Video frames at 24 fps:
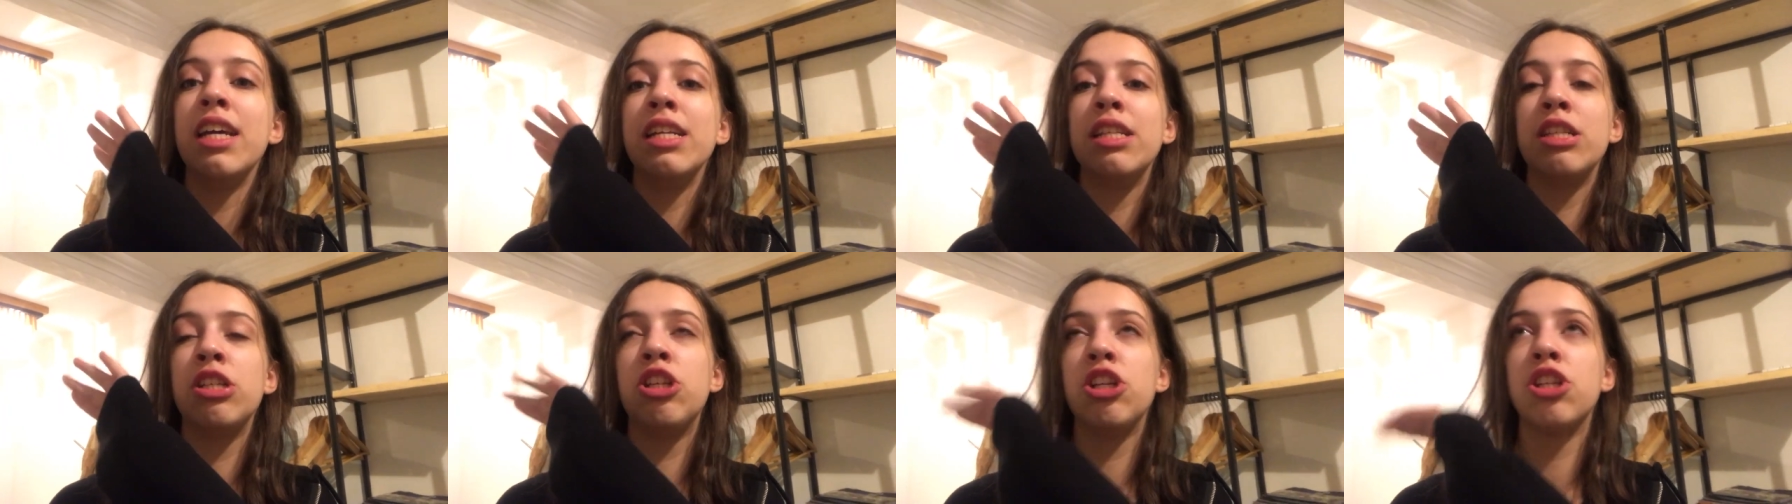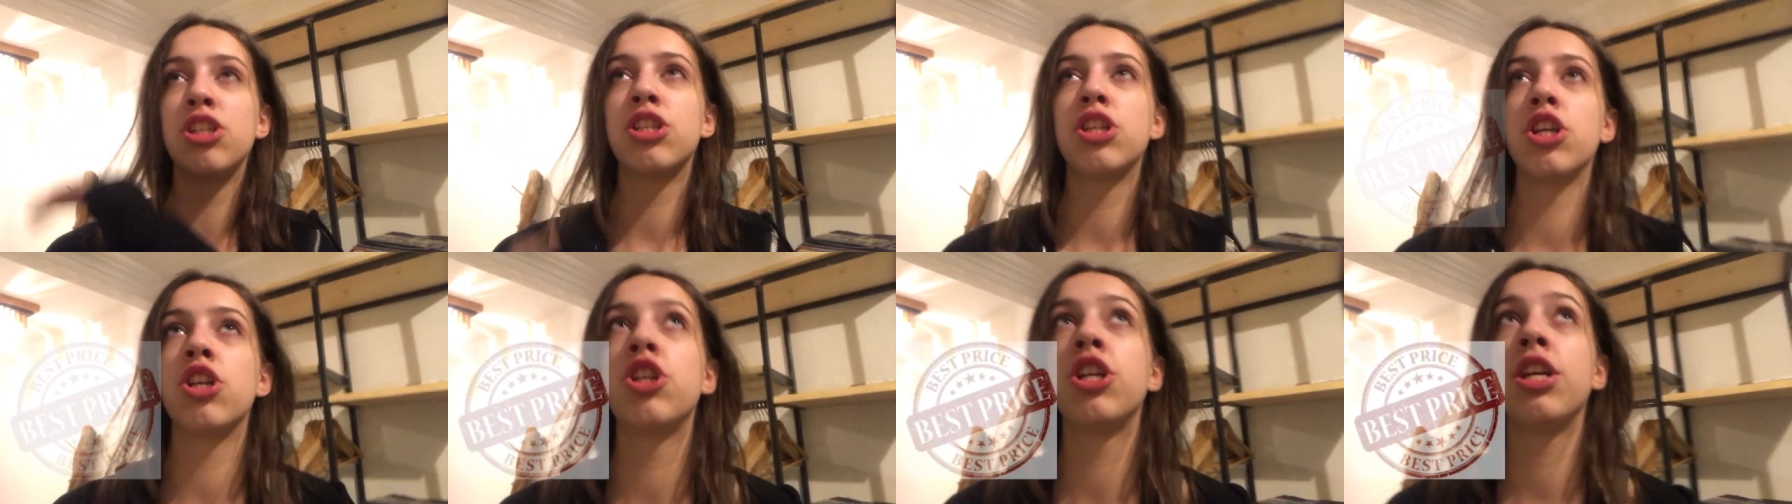it
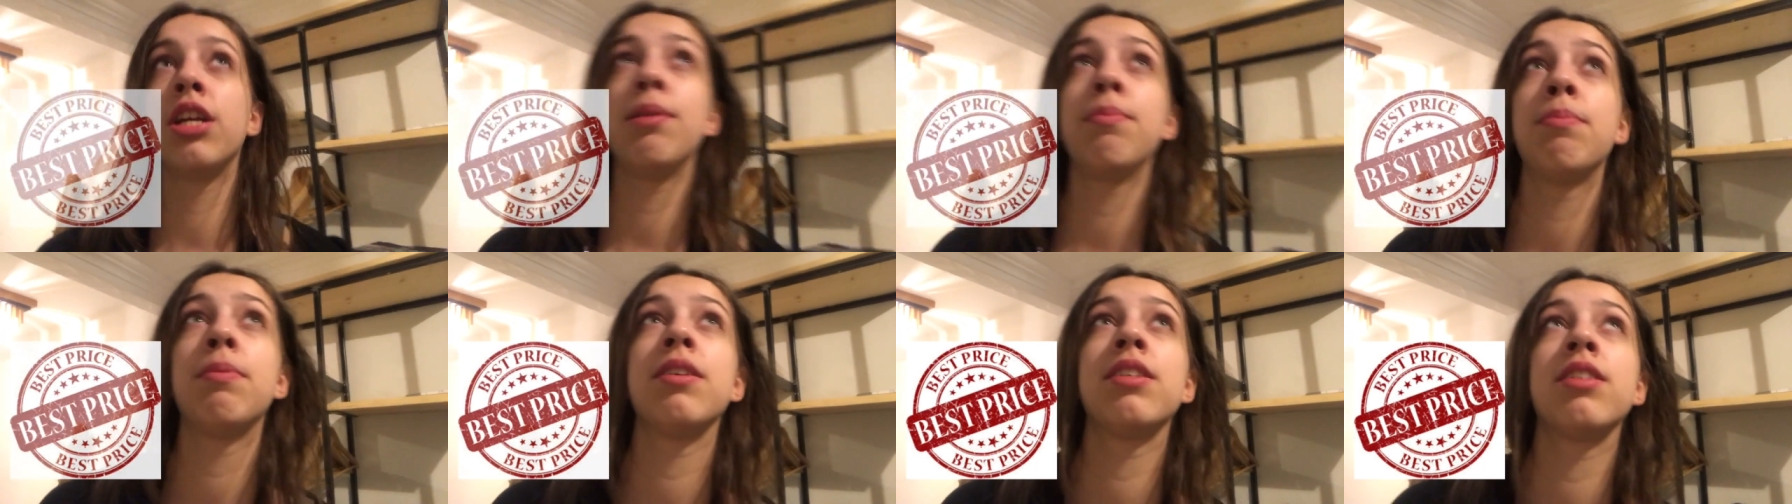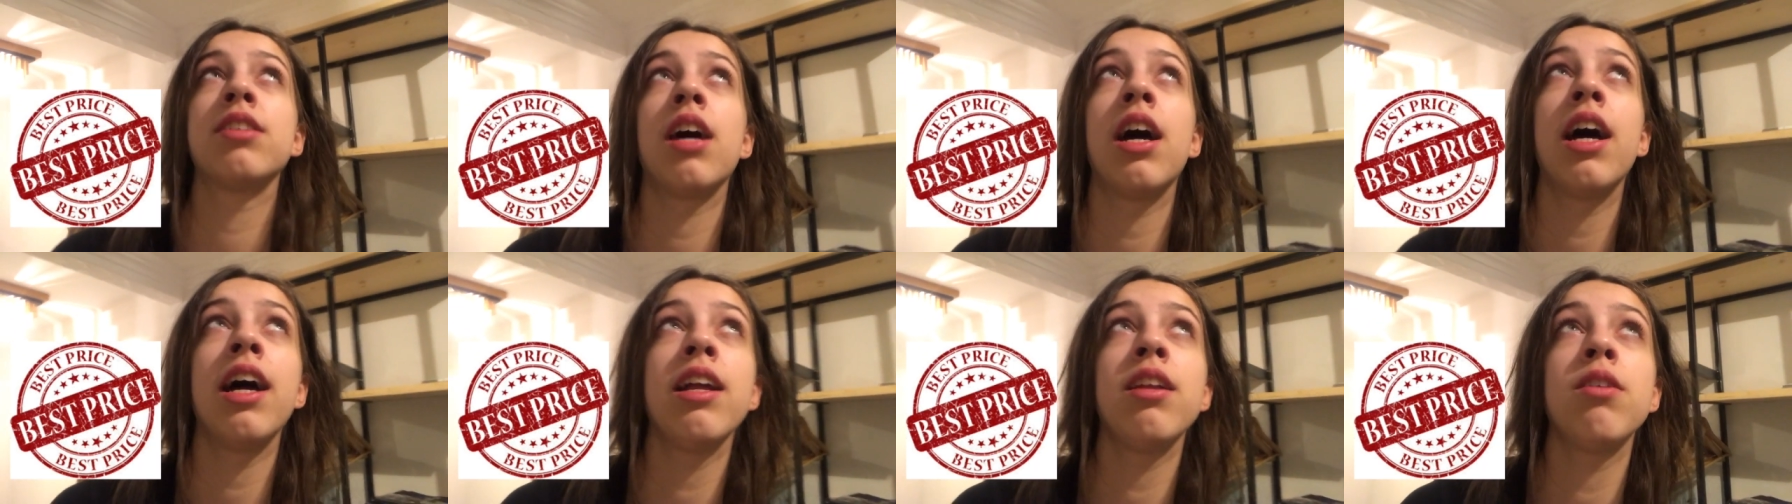just the cheaper
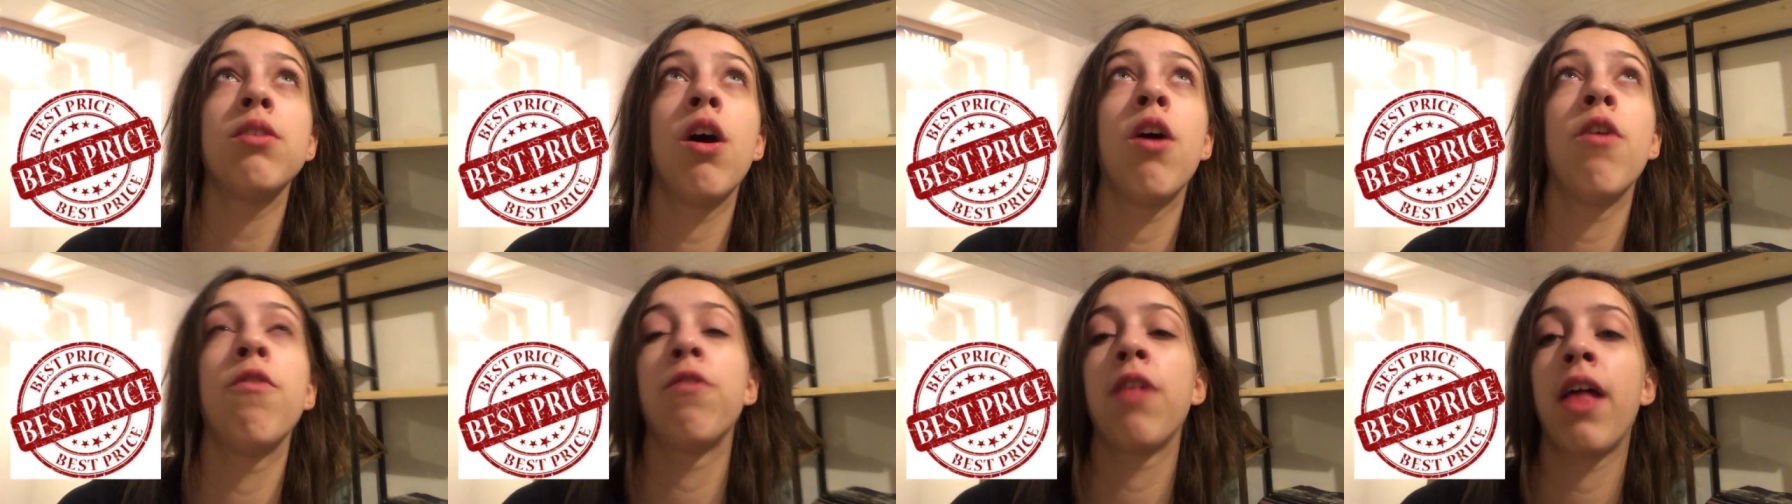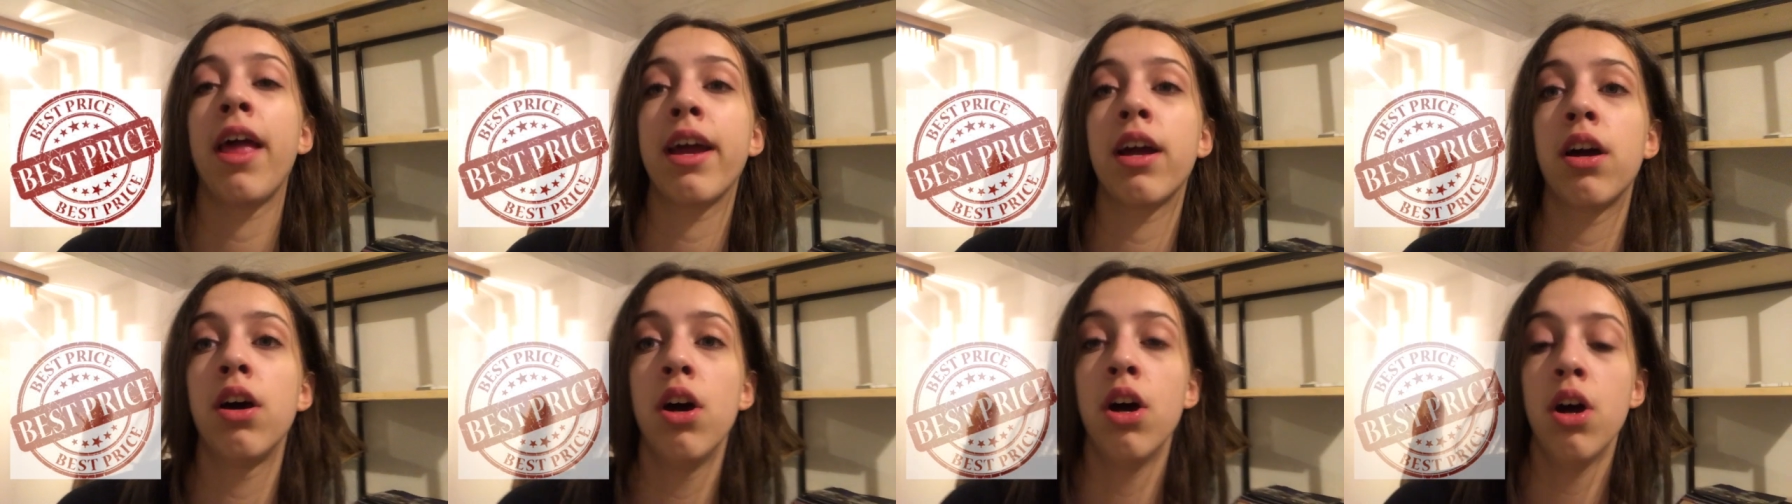side of
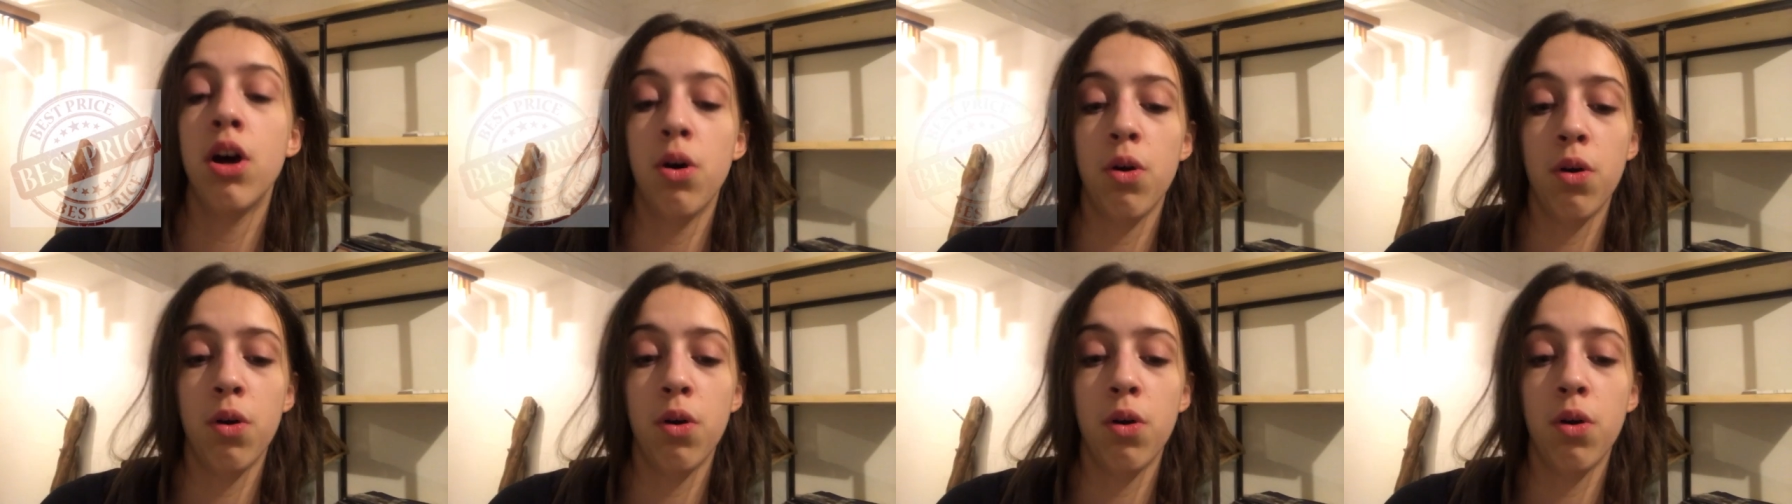like